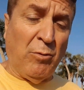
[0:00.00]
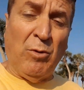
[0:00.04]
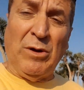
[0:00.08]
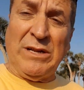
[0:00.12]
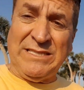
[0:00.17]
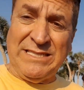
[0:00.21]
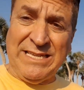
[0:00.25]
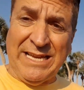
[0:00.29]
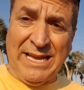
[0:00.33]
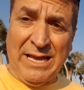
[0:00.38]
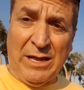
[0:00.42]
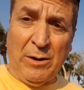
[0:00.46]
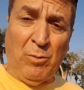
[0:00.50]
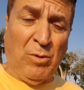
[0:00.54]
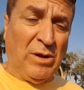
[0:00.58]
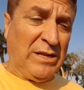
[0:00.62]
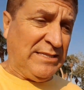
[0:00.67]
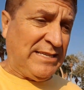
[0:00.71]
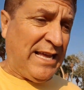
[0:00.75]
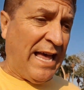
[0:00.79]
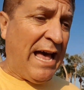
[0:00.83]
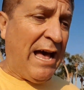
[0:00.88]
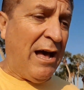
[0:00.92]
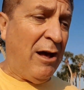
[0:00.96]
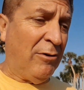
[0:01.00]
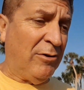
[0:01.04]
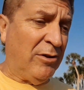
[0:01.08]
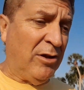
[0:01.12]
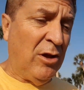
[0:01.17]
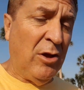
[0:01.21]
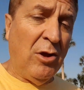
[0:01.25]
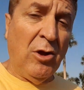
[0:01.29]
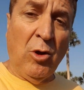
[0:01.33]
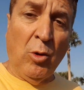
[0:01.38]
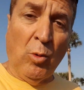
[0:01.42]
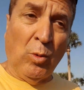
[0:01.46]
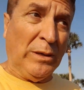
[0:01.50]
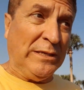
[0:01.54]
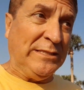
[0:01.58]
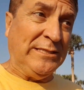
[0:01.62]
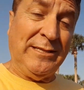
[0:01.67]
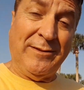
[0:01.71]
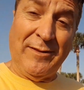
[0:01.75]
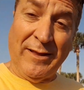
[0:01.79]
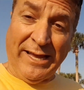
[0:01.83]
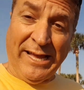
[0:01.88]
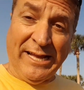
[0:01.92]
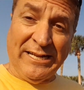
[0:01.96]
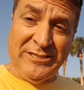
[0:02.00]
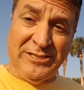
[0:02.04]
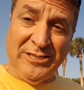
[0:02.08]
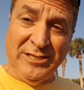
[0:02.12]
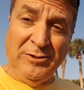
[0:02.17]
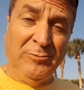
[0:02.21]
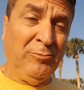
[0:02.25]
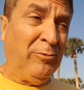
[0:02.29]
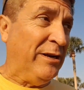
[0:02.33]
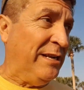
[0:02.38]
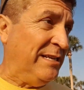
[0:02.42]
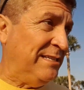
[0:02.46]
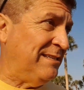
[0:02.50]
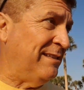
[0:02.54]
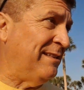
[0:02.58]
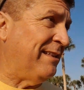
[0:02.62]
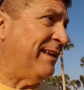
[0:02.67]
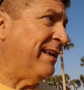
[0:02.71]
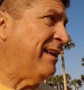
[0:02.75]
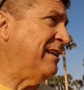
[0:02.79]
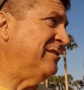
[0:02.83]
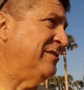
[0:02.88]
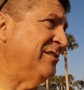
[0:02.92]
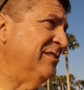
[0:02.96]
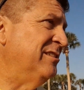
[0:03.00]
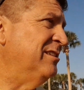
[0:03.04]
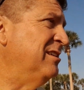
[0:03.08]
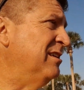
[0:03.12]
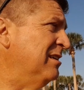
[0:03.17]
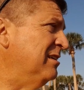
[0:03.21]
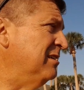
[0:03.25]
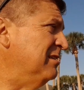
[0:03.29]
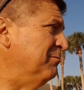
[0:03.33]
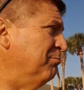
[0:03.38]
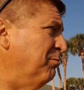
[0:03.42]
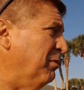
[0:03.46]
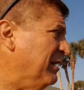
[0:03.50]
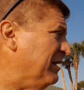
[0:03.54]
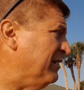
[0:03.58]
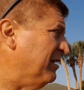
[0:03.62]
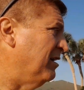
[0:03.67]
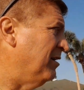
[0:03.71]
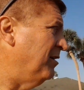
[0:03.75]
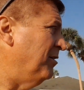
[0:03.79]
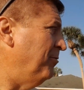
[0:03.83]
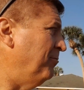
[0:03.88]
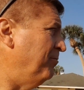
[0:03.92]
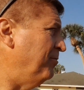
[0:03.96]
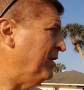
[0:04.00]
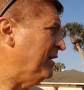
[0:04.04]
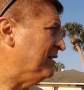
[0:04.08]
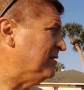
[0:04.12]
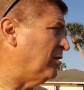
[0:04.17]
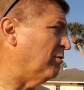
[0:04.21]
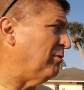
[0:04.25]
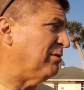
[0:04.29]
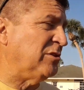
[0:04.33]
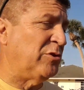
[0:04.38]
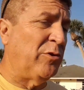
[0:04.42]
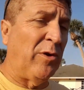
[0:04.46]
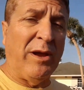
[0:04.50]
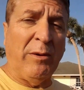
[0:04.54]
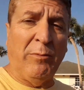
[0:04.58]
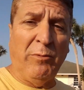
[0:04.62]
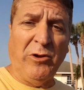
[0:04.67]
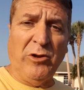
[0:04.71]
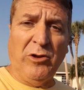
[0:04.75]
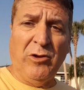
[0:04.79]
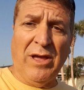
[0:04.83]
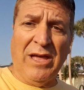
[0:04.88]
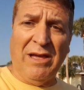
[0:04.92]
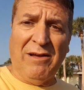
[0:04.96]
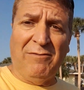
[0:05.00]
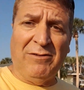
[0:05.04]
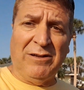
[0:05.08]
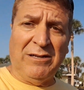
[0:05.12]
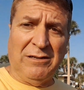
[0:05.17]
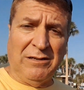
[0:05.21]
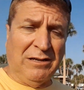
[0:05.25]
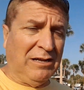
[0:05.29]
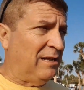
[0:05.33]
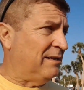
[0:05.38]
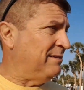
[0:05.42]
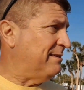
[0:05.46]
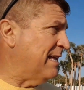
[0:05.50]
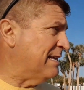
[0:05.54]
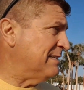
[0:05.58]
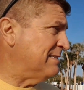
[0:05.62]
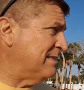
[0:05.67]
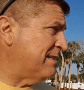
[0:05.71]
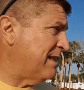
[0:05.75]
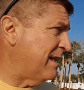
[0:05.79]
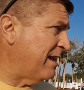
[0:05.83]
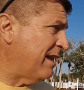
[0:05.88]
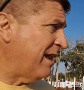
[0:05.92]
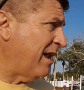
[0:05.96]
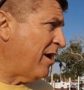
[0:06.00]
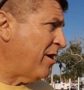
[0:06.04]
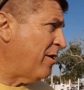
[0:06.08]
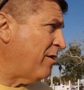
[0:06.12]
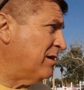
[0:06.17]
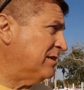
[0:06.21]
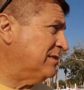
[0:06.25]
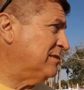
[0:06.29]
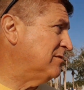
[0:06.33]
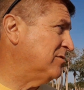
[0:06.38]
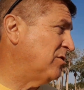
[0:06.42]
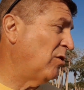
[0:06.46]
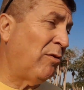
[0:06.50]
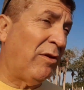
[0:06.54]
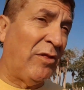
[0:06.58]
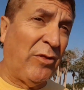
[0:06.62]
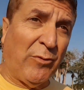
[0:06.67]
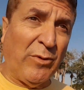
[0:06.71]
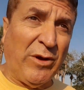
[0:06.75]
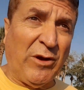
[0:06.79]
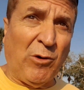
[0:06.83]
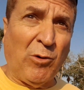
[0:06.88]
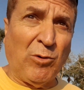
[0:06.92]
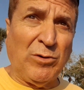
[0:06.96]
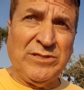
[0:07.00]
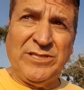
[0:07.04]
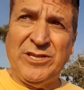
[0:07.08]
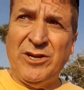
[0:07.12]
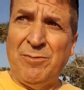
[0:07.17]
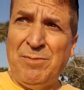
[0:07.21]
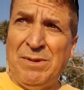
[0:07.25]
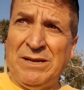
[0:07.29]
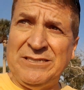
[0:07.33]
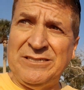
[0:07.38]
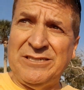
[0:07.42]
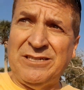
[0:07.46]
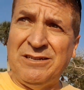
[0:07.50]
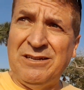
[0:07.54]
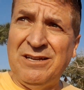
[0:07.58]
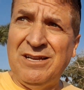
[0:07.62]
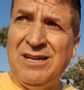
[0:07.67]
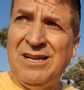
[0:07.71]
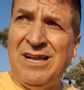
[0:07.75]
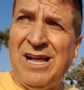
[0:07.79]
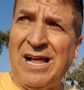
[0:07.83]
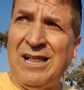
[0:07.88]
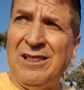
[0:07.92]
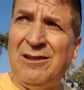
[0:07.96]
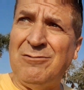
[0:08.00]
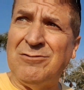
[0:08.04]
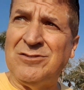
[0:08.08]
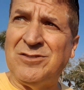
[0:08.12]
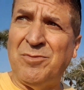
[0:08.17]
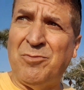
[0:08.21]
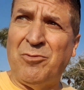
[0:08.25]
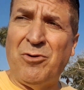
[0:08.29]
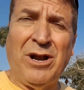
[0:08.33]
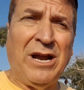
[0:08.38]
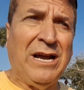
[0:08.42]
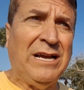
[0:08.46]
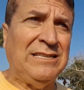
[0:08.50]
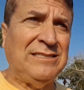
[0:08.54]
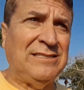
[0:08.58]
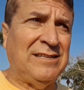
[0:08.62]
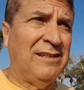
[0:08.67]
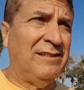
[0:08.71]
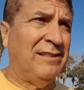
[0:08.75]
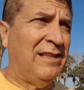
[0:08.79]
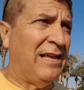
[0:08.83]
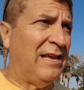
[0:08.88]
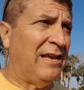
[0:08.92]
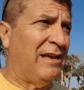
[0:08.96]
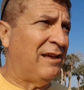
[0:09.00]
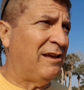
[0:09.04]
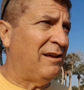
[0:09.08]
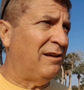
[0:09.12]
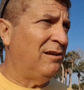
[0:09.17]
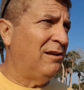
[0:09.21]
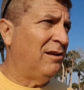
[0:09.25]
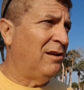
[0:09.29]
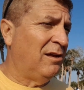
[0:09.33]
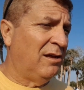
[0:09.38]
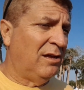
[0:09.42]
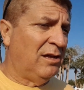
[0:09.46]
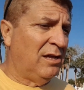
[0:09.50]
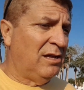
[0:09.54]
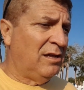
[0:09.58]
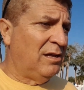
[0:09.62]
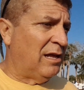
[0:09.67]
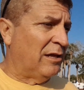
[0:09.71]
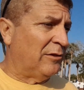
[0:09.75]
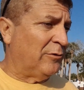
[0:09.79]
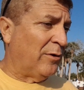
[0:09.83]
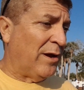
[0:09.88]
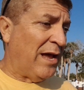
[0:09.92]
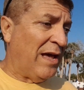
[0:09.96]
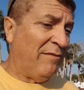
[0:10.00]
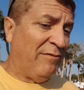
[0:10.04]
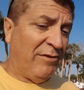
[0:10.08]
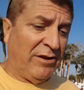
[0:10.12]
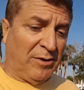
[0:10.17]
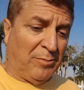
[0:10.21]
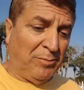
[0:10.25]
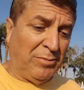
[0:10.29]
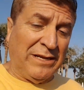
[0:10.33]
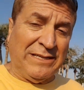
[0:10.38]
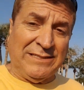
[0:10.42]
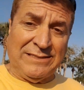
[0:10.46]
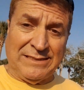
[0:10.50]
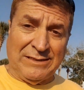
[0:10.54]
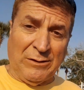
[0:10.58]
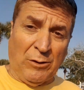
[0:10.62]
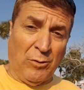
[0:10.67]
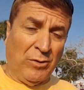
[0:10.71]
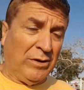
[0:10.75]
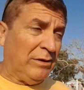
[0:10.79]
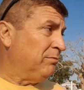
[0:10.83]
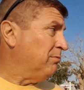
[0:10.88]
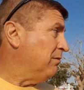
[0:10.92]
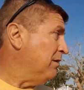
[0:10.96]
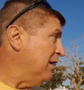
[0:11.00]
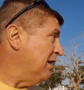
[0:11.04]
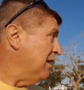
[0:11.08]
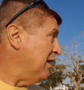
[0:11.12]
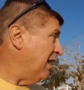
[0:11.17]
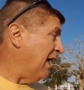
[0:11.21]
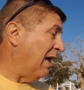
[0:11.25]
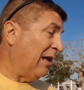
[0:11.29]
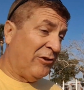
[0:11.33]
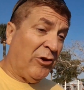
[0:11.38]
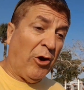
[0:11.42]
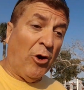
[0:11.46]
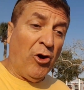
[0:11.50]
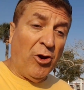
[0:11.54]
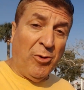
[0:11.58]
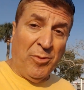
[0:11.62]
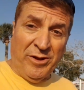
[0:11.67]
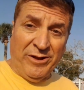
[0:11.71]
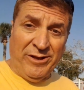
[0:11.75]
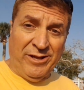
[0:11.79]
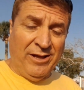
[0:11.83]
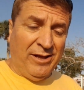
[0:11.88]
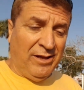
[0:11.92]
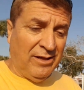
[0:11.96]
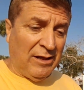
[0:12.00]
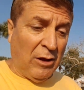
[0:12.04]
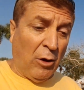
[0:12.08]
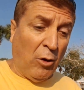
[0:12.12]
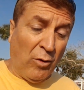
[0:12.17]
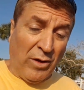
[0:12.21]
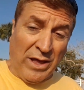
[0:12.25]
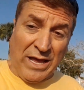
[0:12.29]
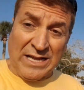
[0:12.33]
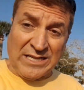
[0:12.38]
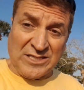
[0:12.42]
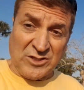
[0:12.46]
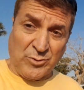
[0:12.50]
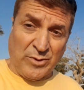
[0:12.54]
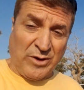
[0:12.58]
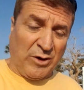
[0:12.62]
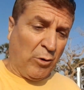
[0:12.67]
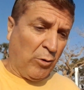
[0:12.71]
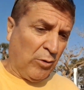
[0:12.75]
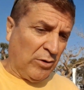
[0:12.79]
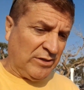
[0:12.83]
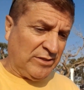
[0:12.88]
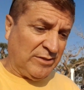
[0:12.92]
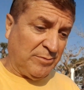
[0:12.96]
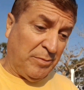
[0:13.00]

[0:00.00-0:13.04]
What's in, what's out, what's the kitchen, what isn't the kitchen. But it's always great when you have designated areas. There's only 3 courts here. I'm actually a little surprised that they're having it at a place a tournament that only has 3 courts.